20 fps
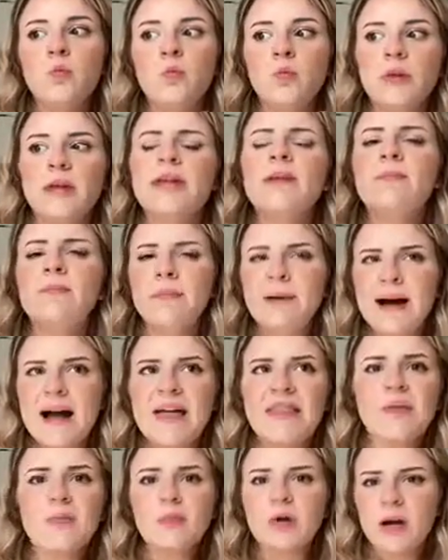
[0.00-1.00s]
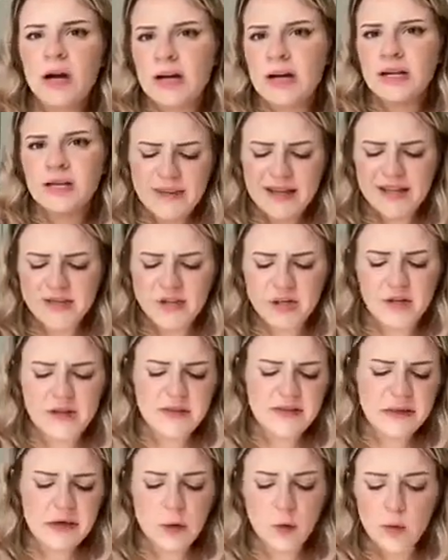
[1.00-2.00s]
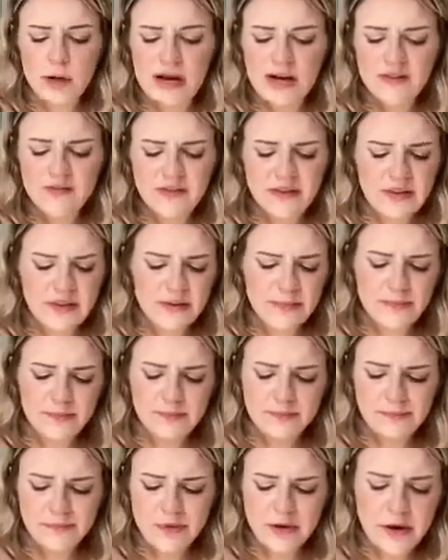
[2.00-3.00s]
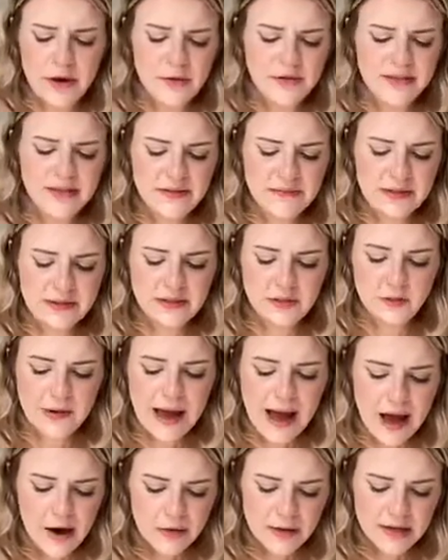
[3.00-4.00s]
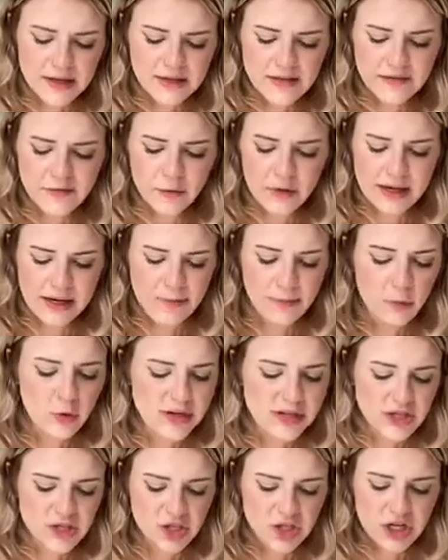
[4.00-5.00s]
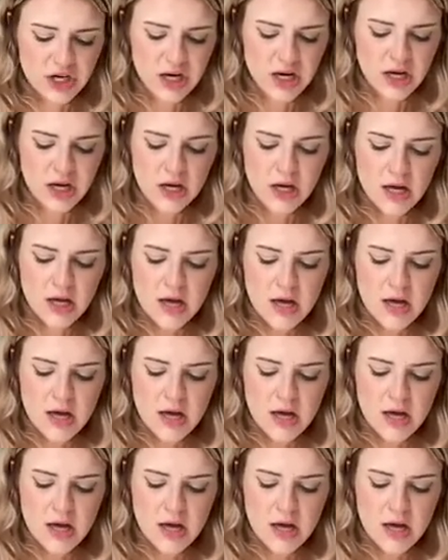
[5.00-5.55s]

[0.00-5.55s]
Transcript: can buy the product. Make sure that they're aware of the 72 hours, avoiding moisture,